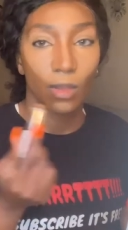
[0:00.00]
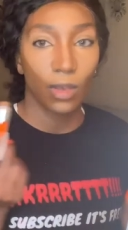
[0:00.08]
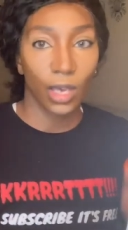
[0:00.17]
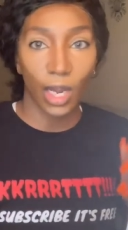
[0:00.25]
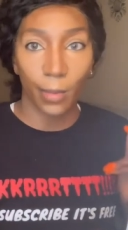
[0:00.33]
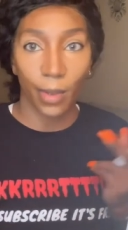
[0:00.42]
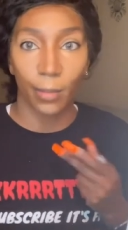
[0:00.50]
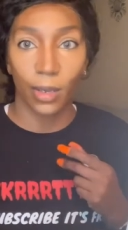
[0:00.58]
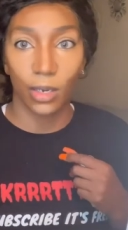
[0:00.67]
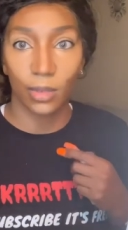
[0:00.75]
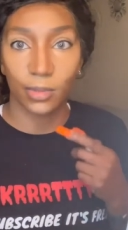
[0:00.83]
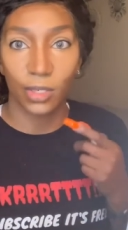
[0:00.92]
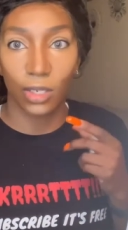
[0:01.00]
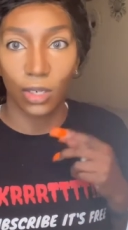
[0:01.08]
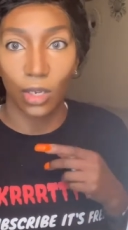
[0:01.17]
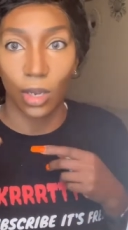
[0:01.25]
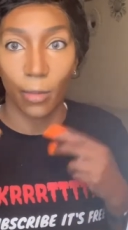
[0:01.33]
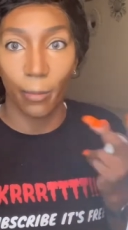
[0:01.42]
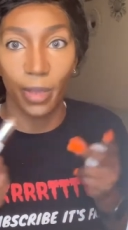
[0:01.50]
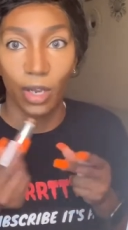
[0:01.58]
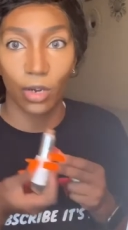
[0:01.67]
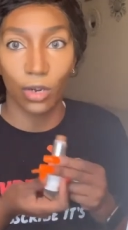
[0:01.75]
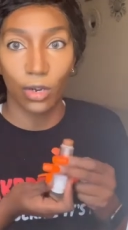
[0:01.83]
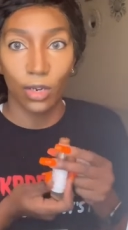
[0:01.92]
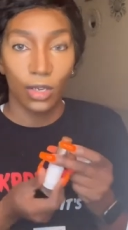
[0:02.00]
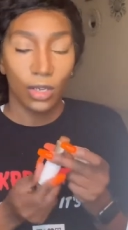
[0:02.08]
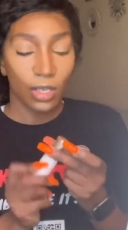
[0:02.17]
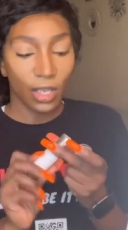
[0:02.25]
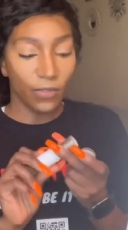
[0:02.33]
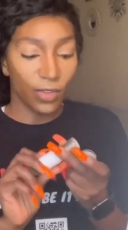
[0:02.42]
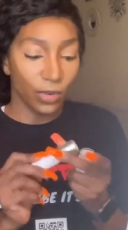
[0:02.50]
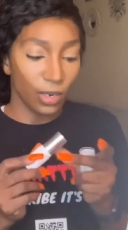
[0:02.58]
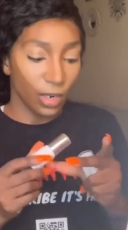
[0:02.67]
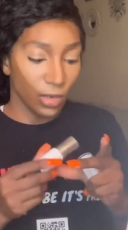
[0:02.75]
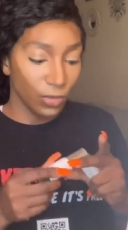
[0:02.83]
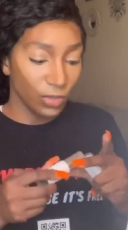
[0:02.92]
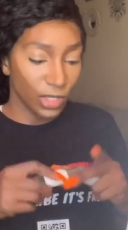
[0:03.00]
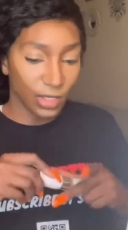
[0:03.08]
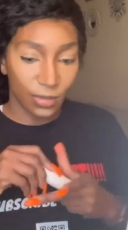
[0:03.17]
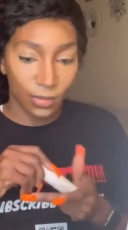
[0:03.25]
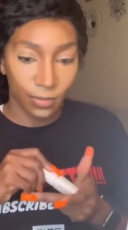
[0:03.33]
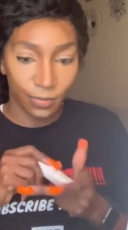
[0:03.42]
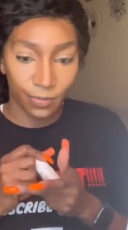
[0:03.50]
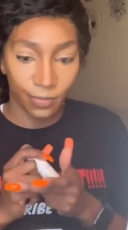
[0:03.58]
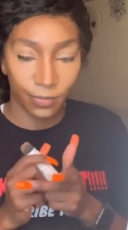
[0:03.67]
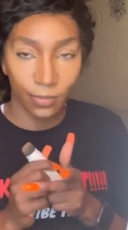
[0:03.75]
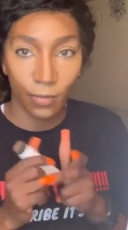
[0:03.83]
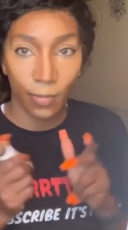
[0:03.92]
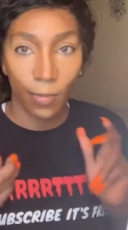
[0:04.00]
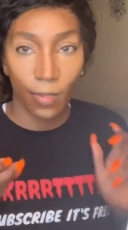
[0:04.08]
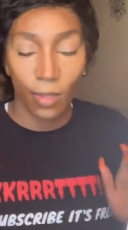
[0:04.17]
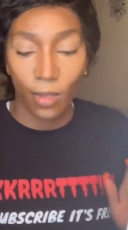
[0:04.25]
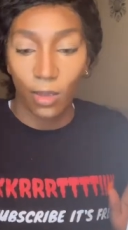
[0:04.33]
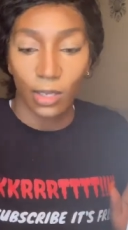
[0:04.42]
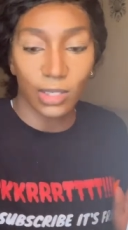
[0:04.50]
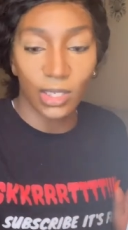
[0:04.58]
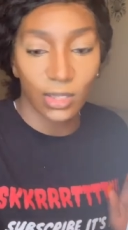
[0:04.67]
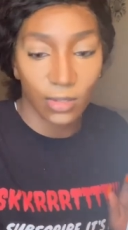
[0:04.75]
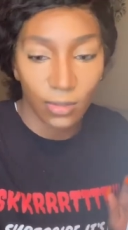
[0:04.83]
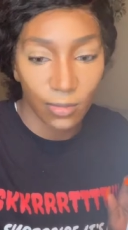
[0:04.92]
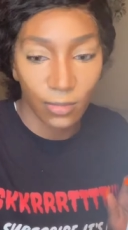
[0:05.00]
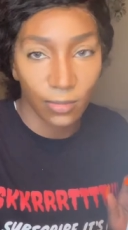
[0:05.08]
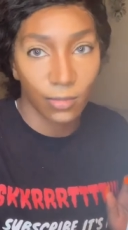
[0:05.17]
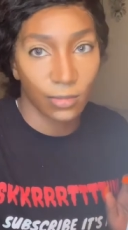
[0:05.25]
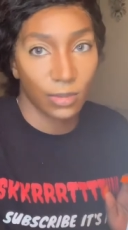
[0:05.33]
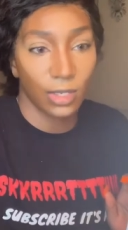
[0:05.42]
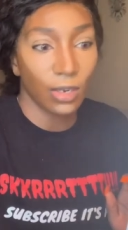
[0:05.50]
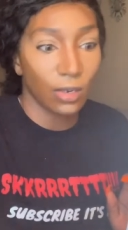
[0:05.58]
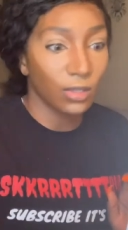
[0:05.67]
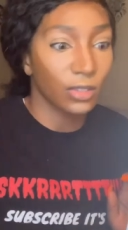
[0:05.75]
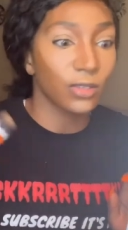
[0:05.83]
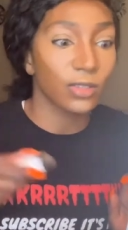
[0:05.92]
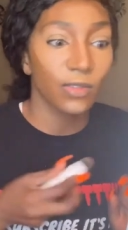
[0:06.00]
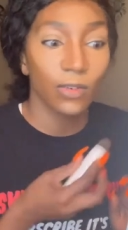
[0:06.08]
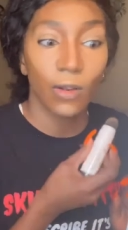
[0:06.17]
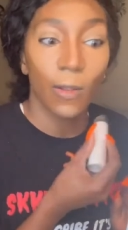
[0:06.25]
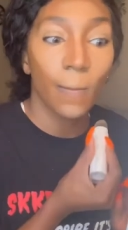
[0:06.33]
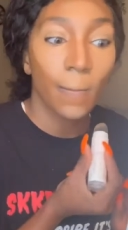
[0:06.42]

It kind of makes my lips look bigger, give you the illusion. Cause that's contour as well,